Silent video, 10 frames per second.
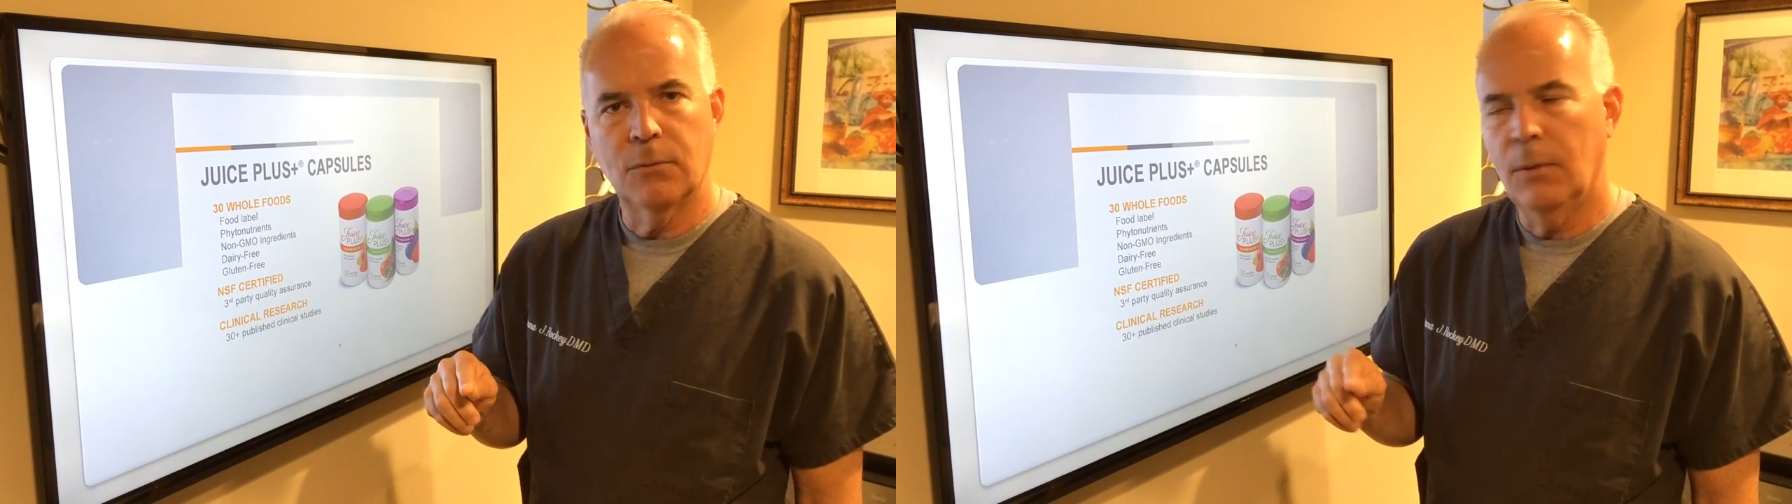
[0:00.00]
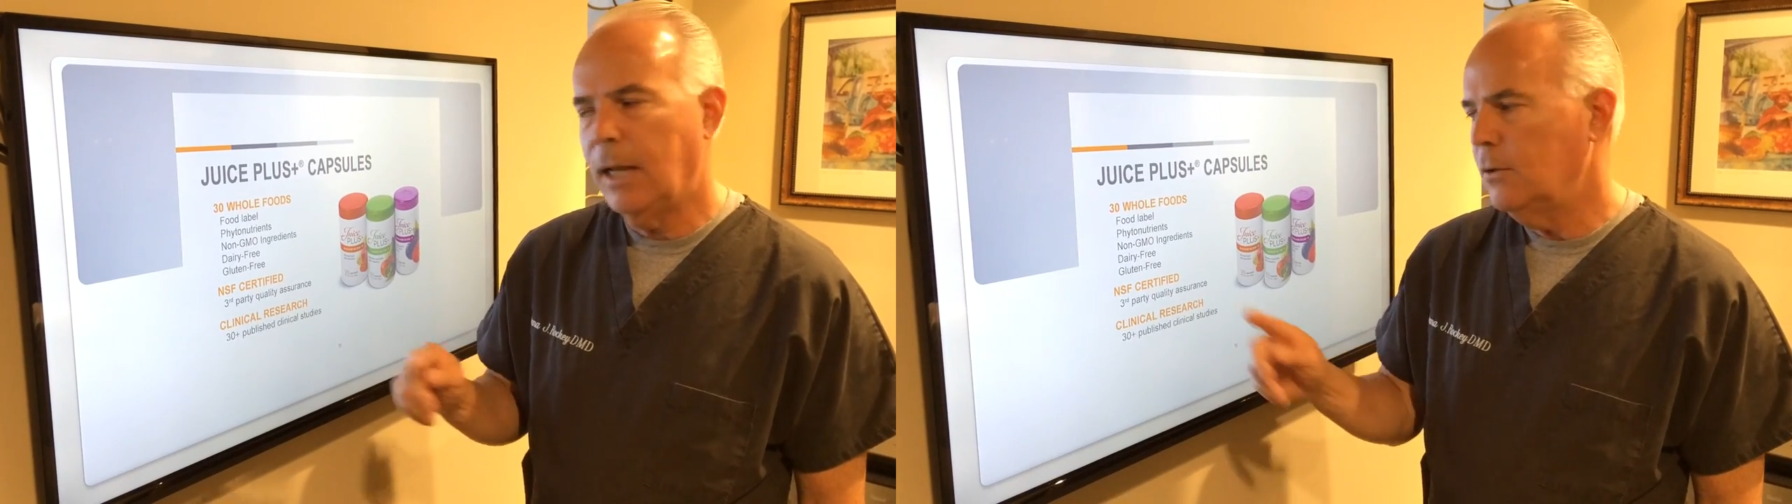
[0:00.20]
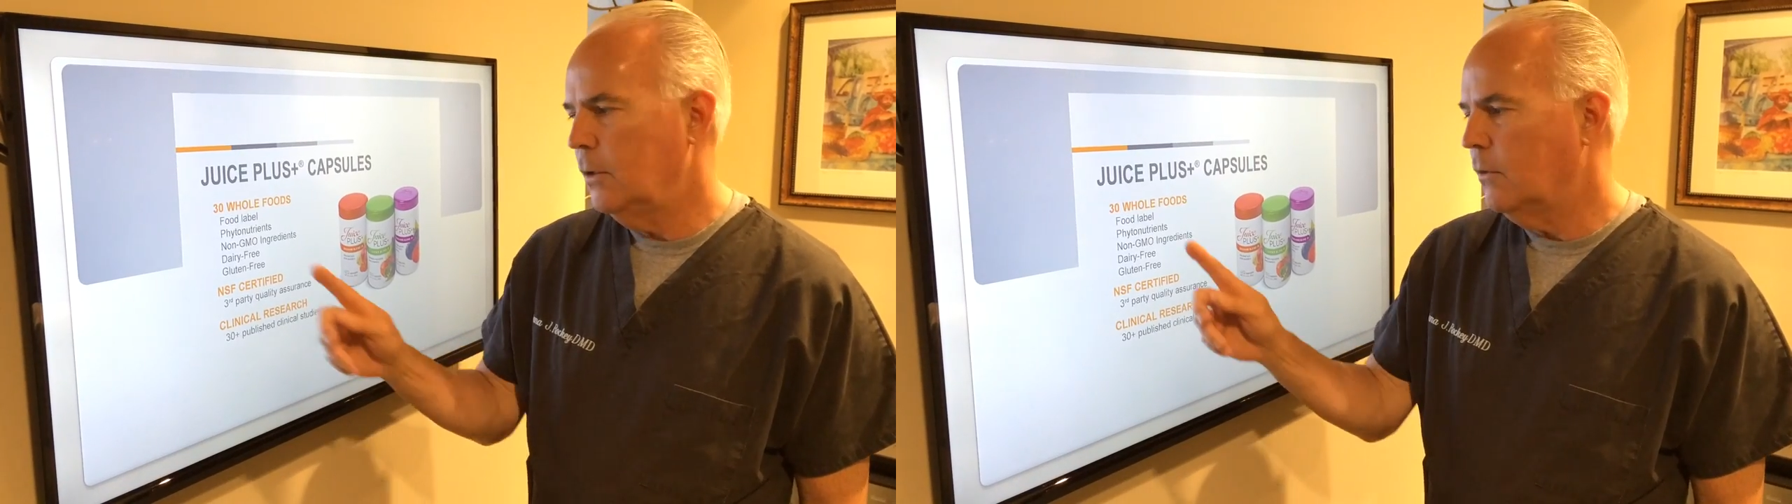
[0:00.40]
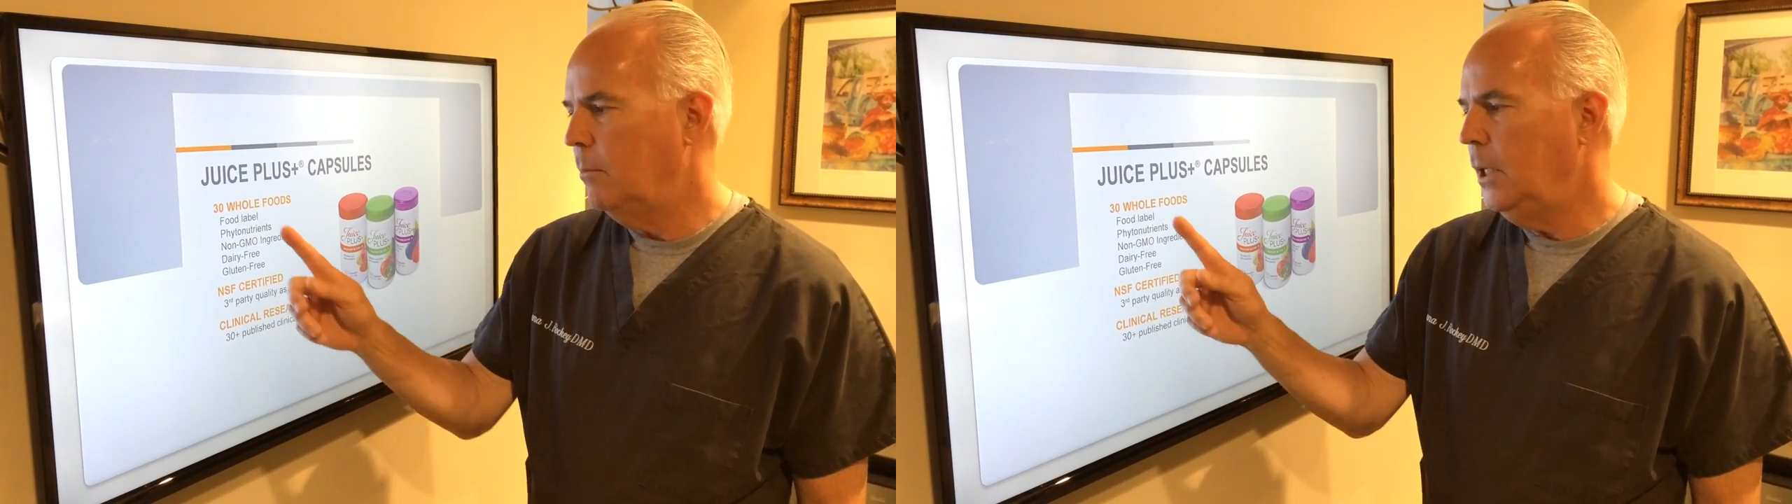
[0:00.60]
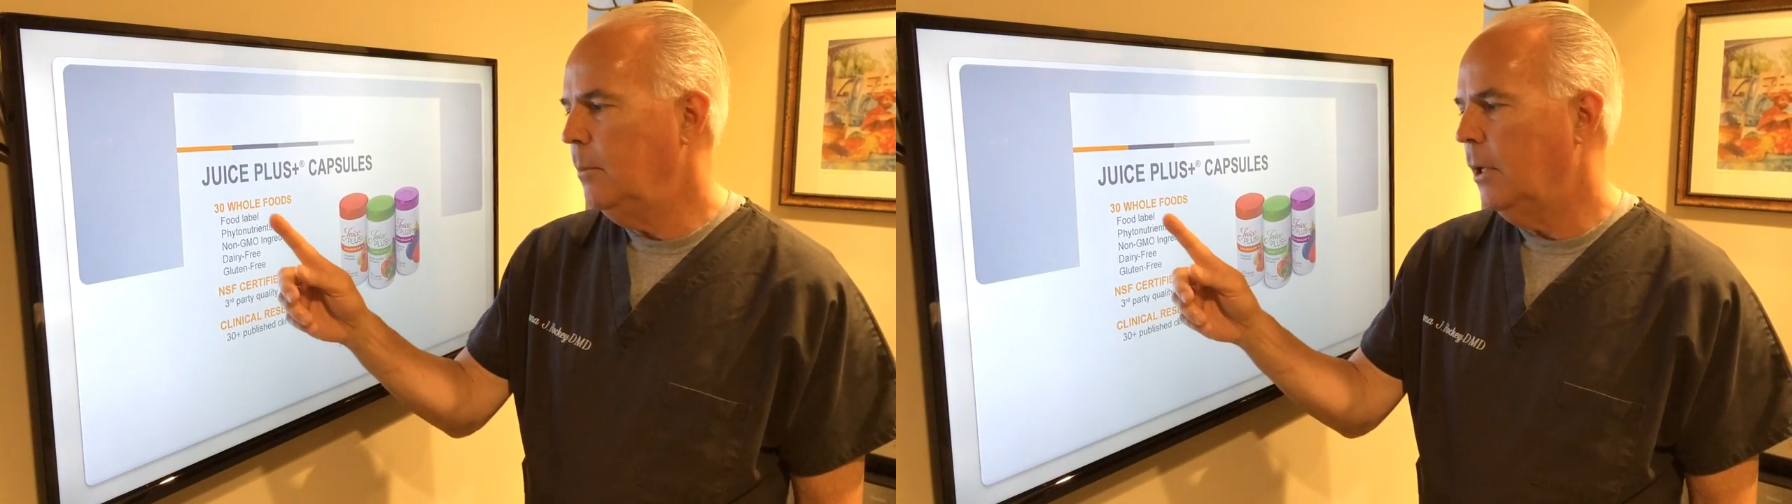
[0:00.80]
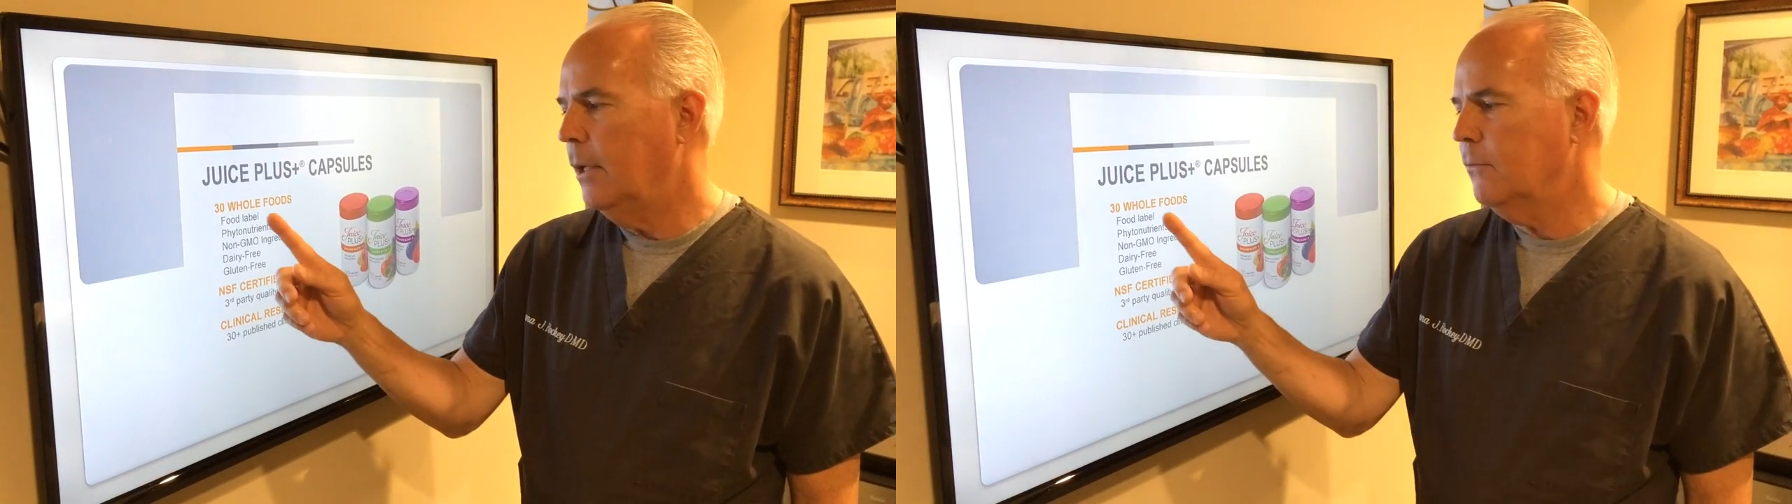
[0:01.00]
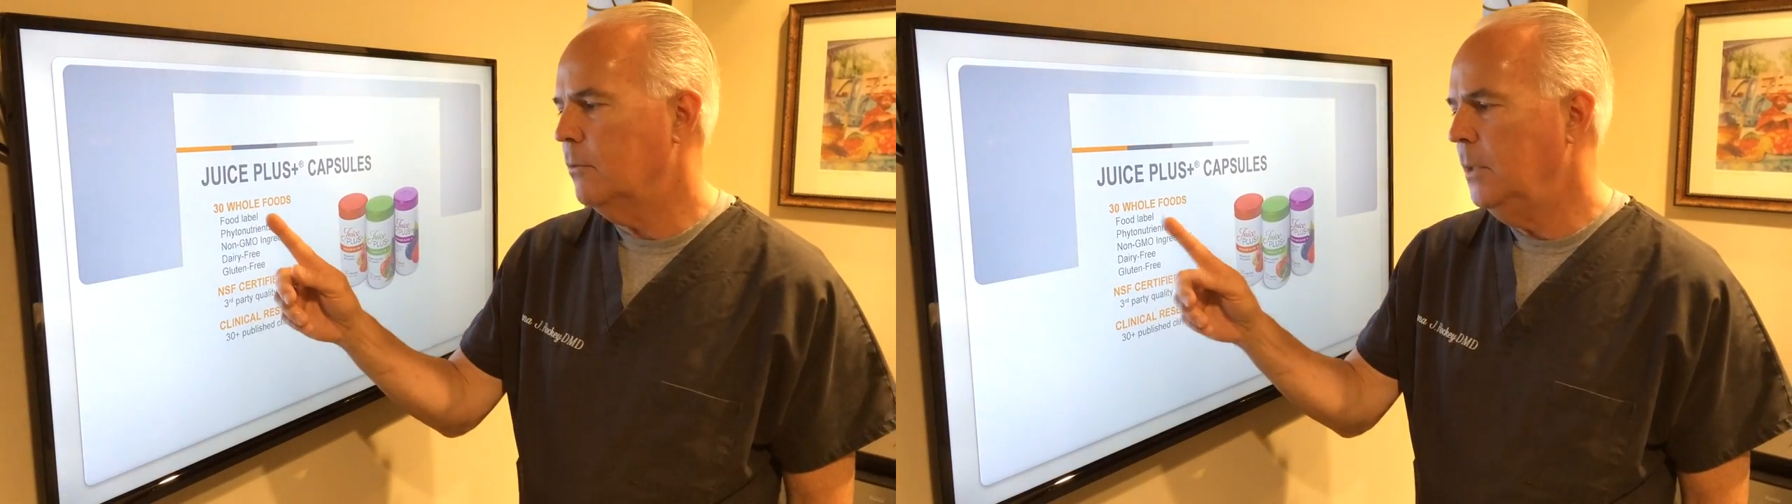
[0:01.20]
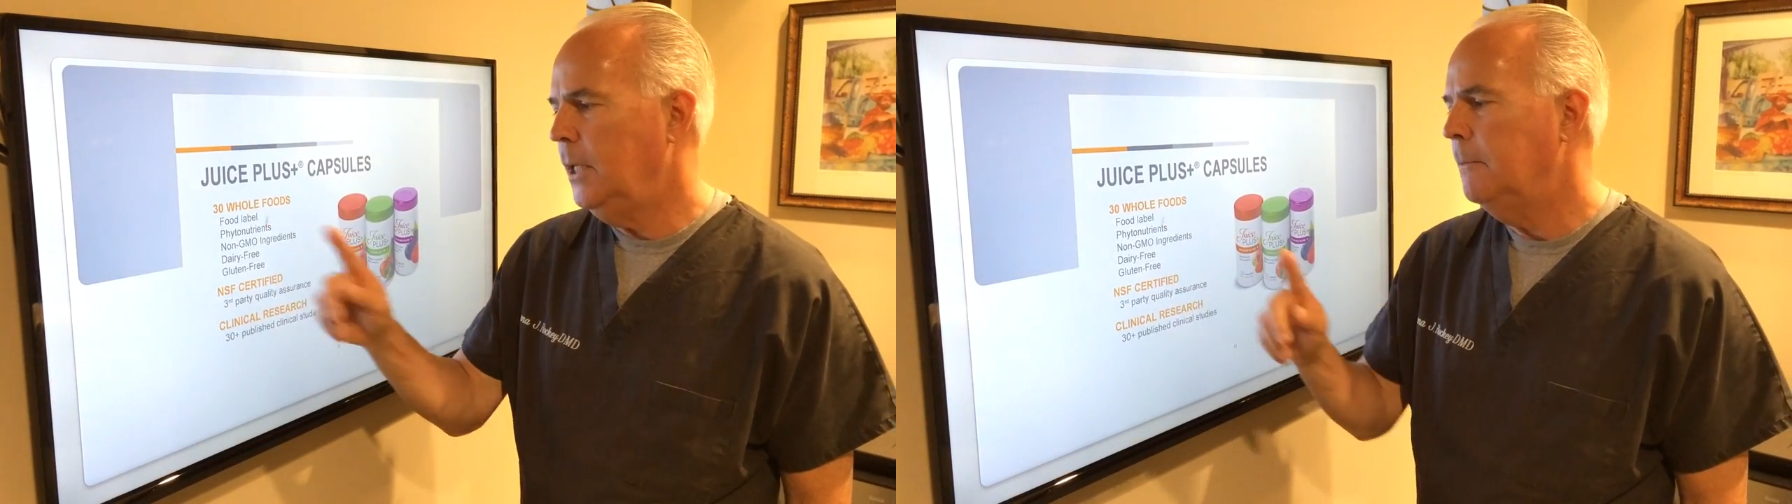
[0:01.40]
So that is a big plus
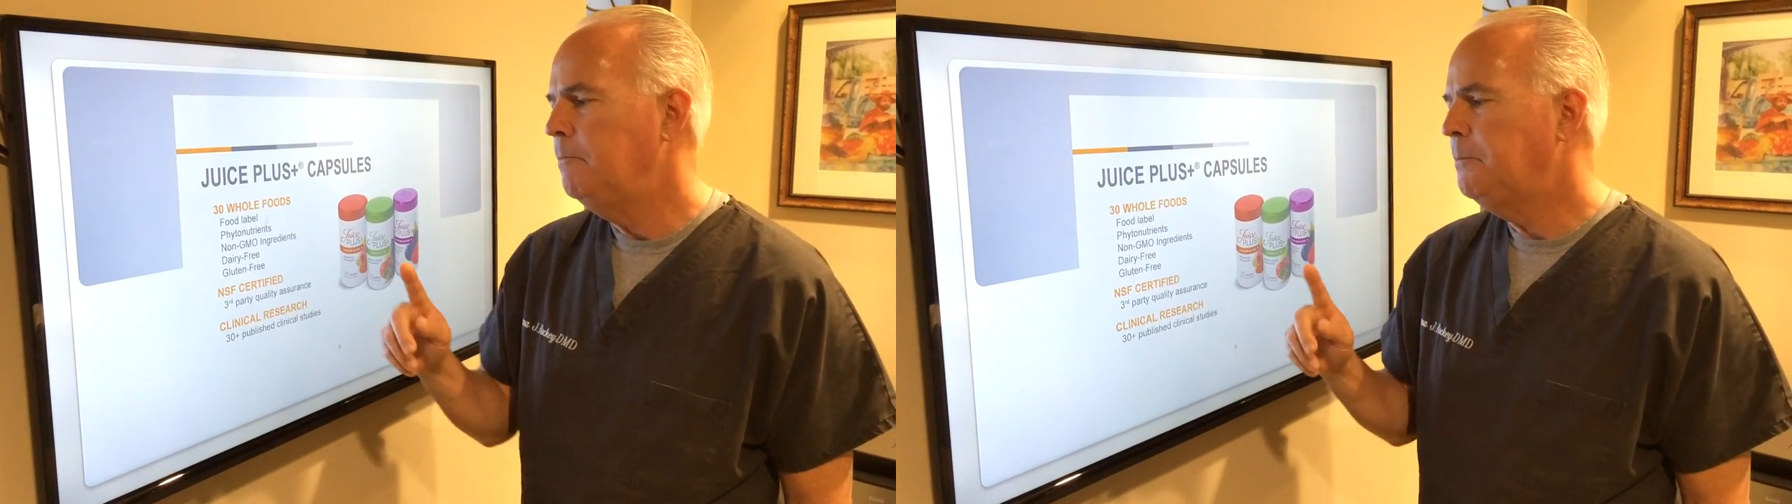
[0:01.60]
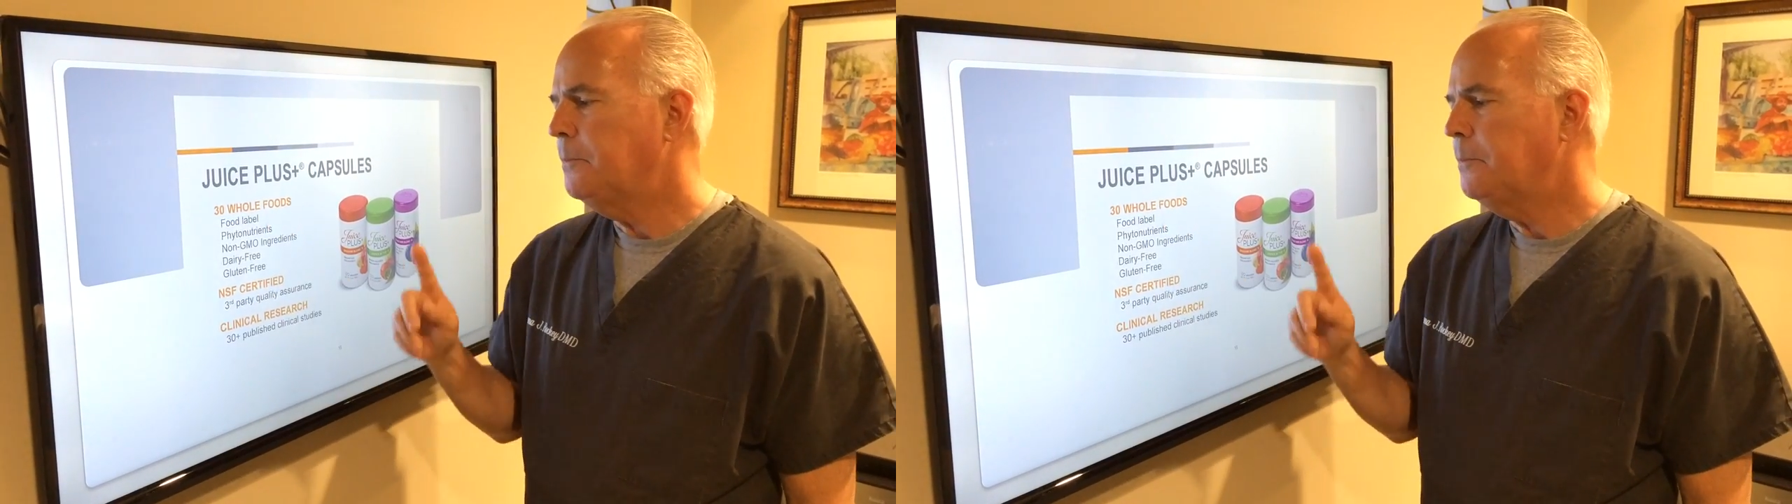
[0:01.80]
for me.